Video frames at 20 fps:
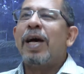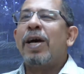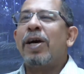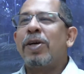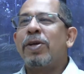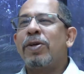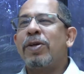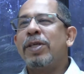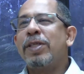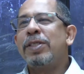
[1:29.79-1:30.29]

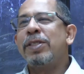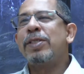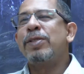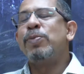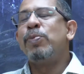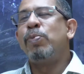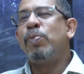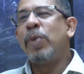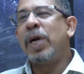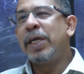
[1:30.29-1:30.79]

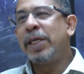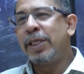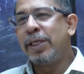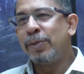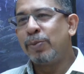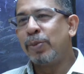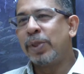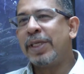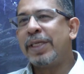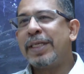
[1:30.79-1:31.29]
across
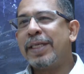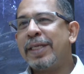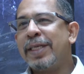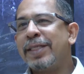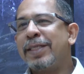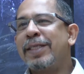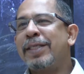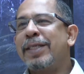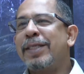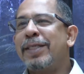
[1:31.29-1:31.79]
multiple
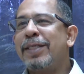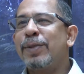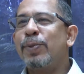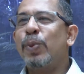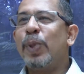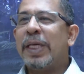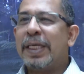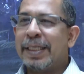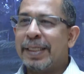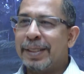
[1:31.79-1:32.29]
industries
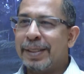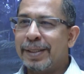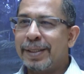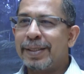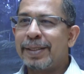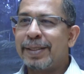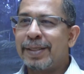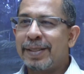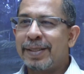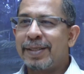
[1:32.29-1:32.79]

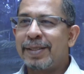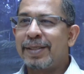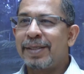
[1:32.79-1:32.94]
verticals.